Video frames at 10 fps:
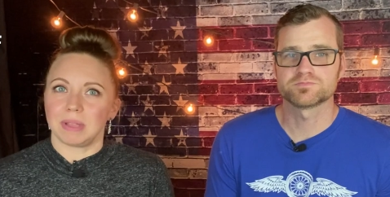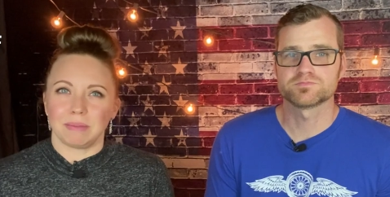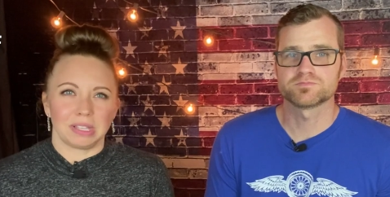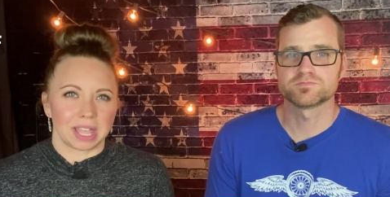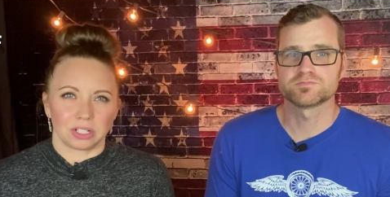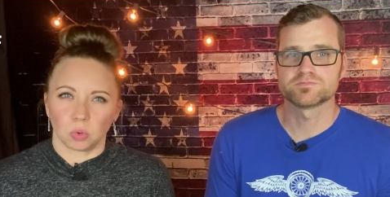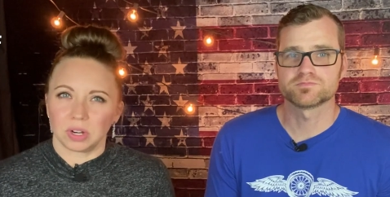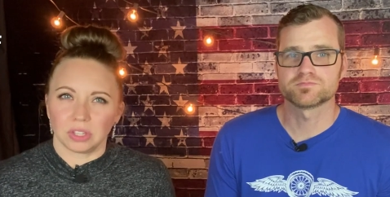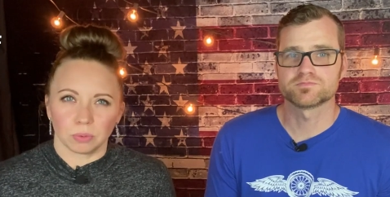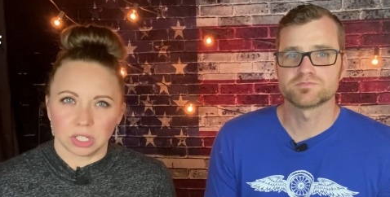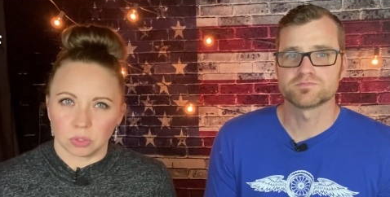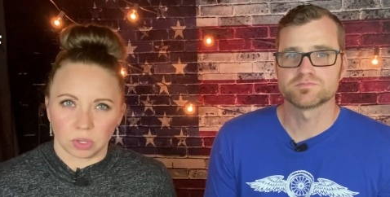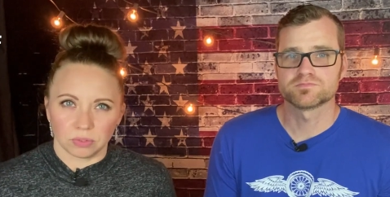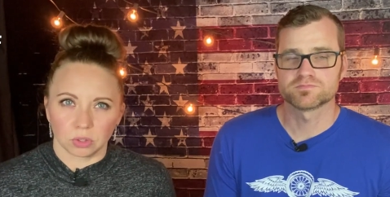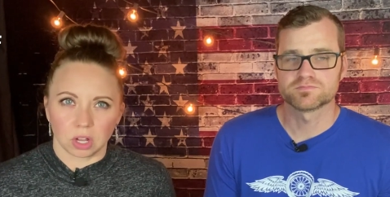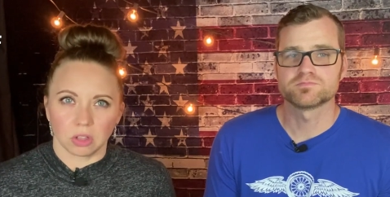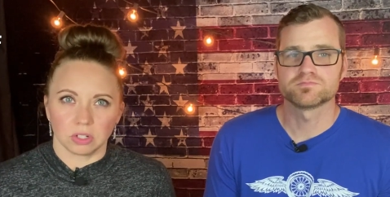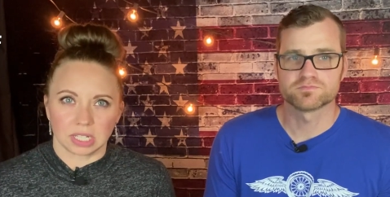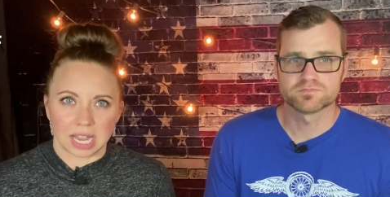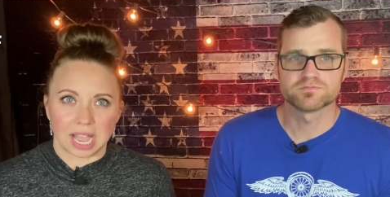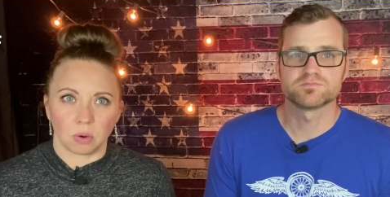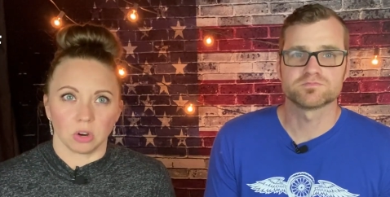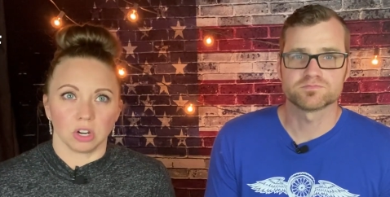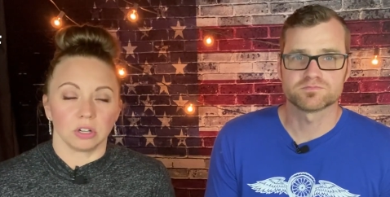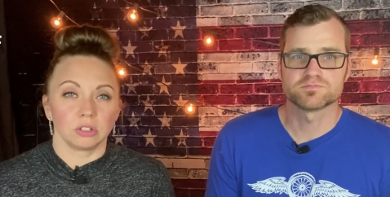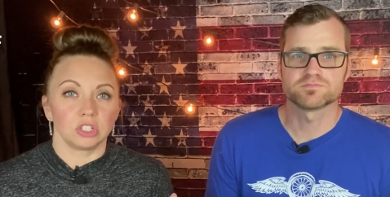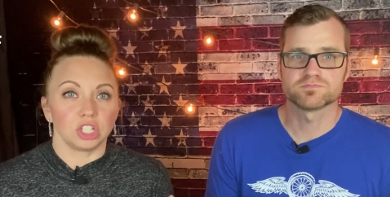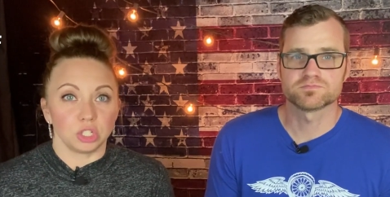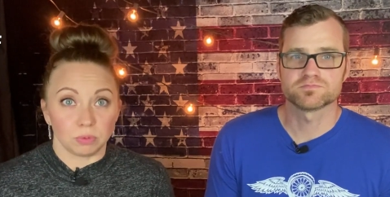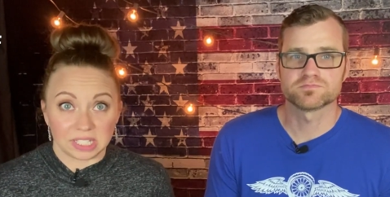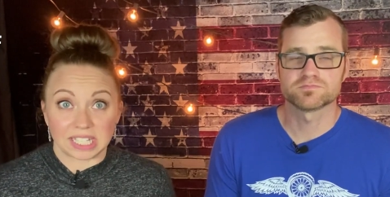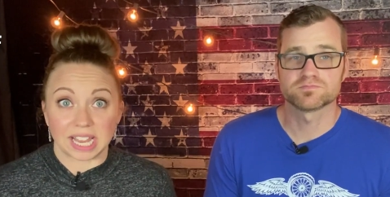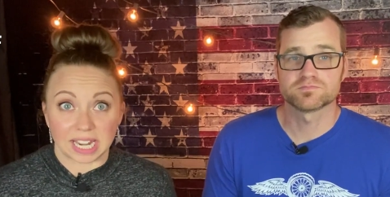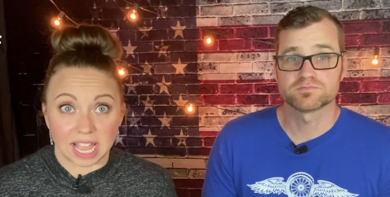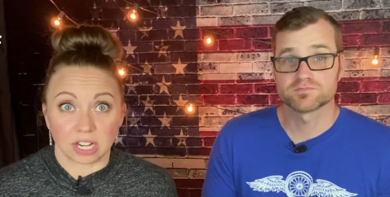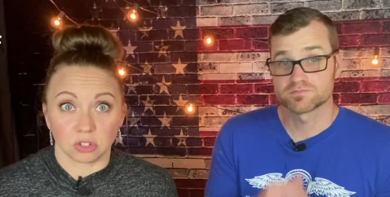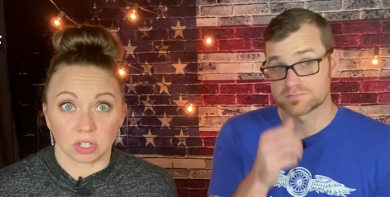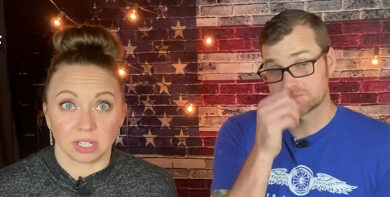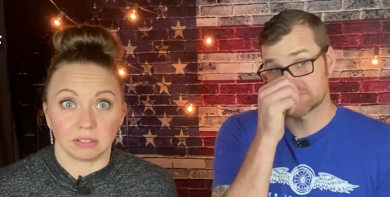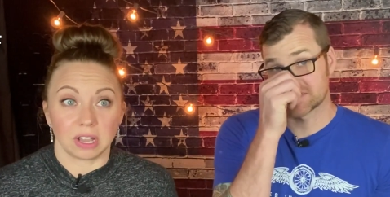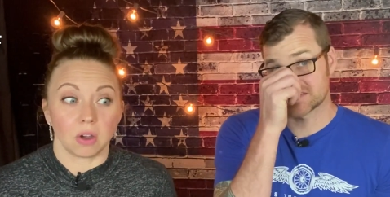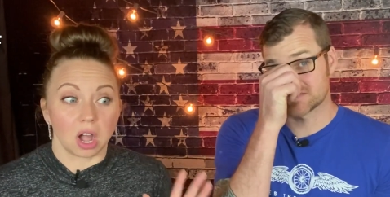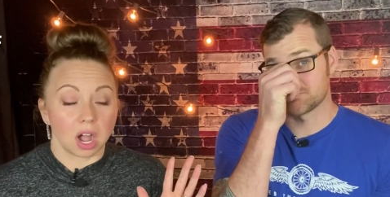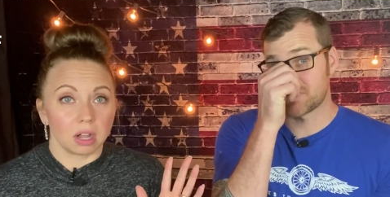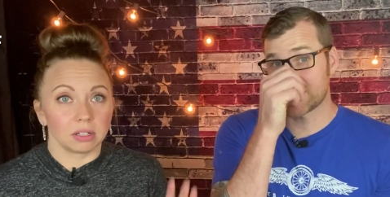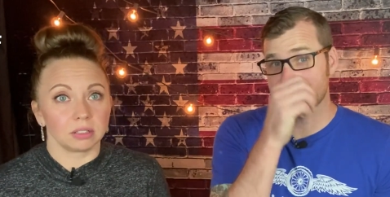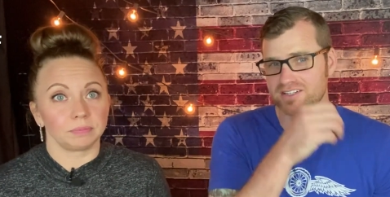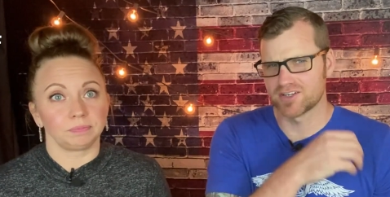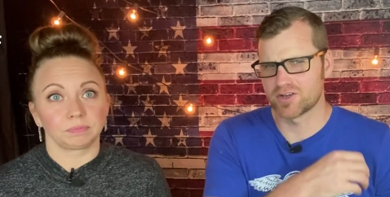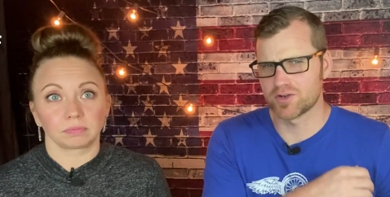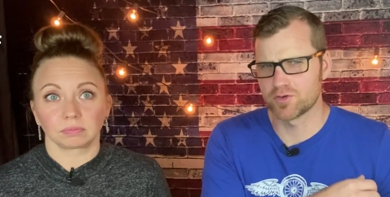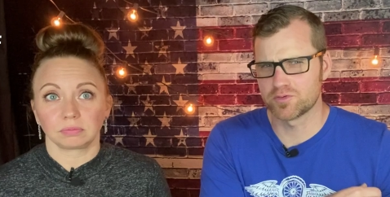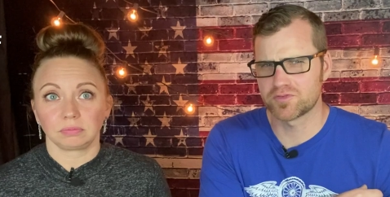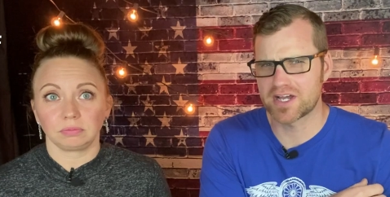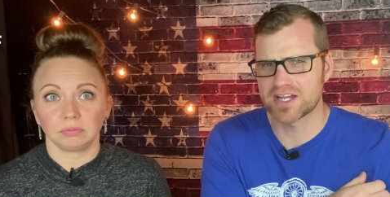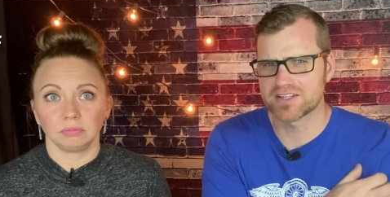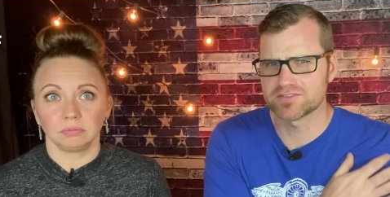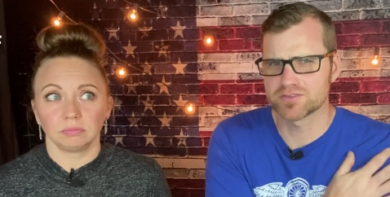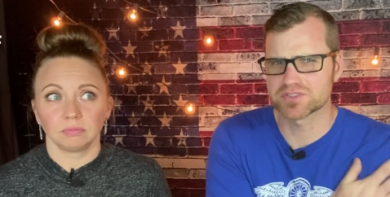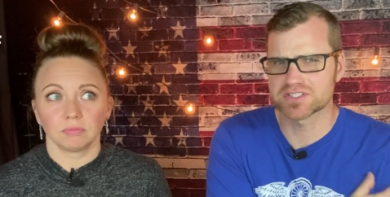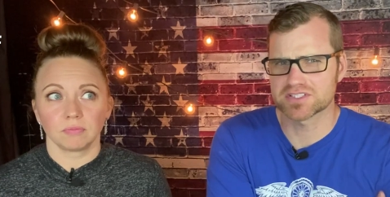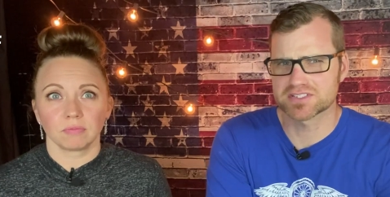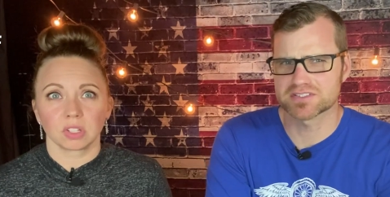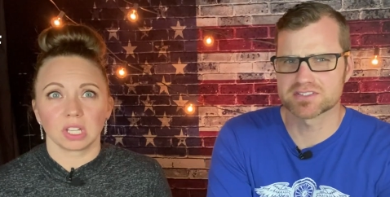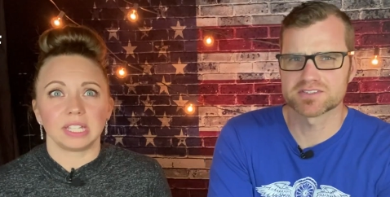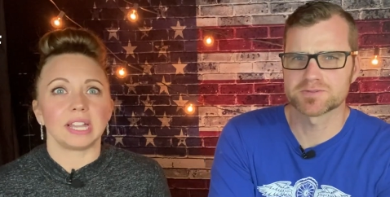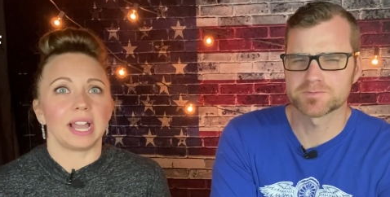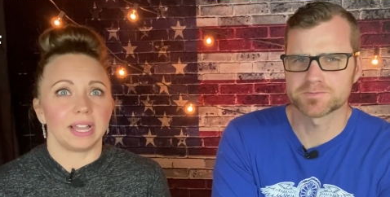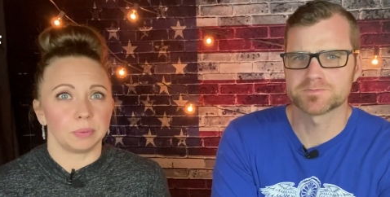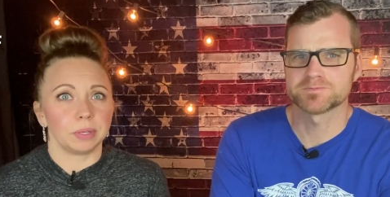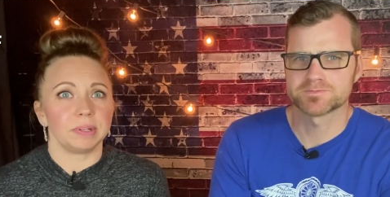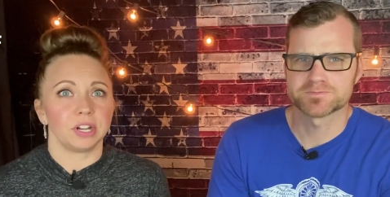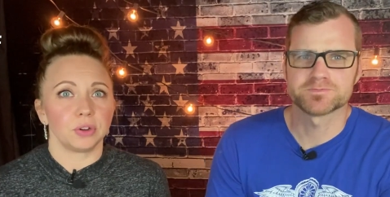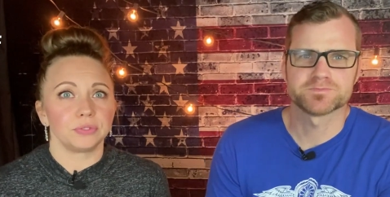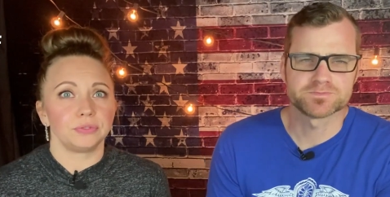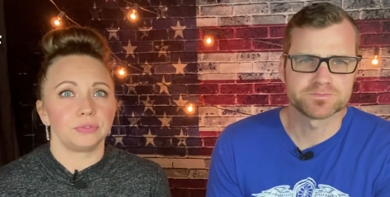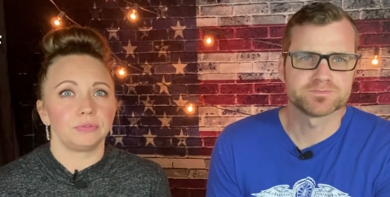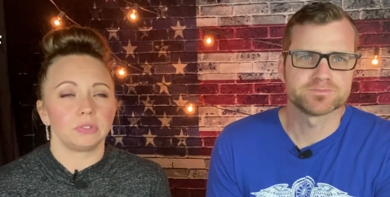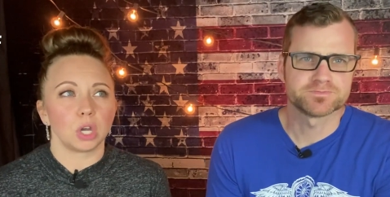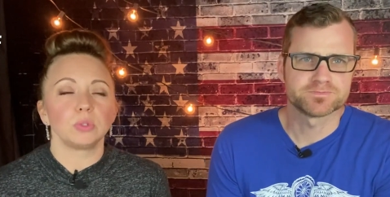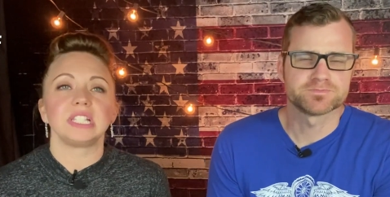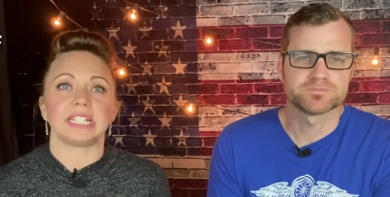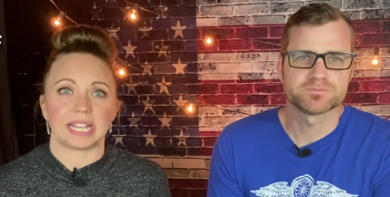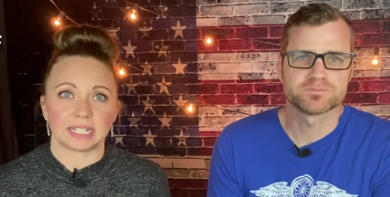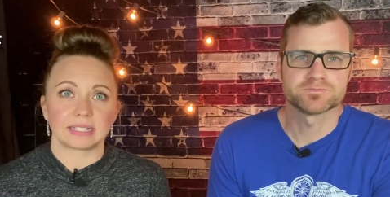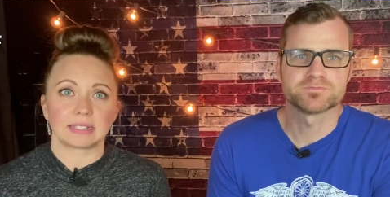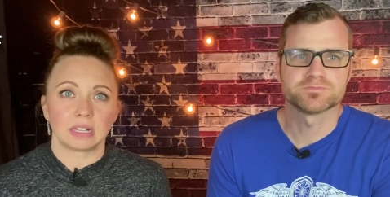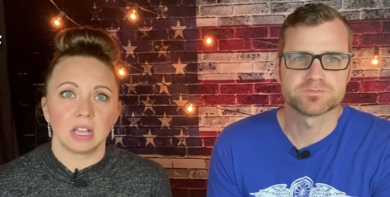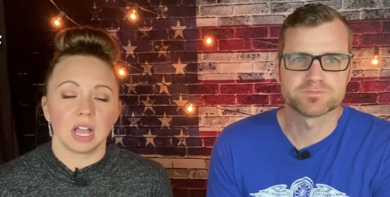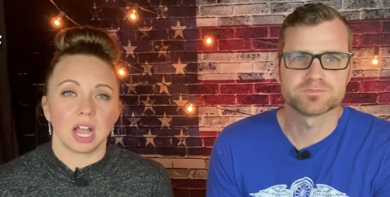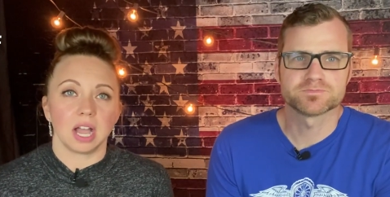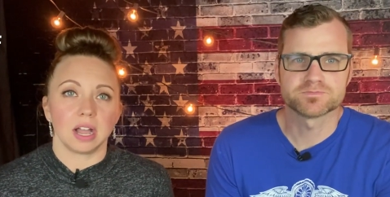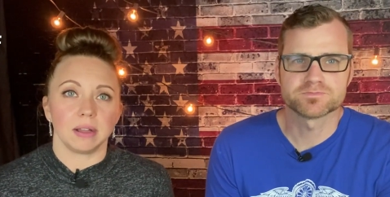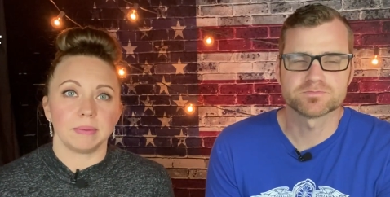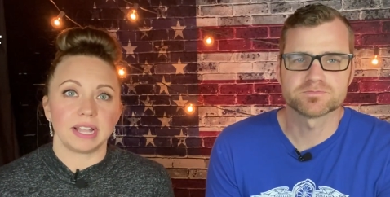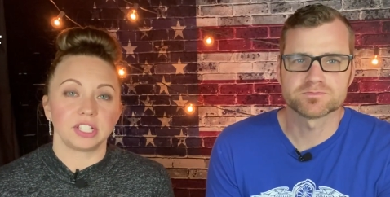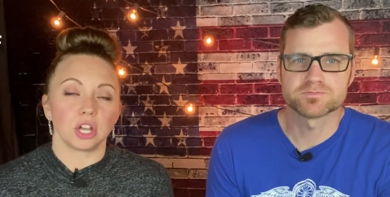Speaker 1: to pay me like $23, $24 an hour to do data entry.
Speaker 2: Now, that's back in 05, 06?
Speaker 1: Yeah, it would have been 06. And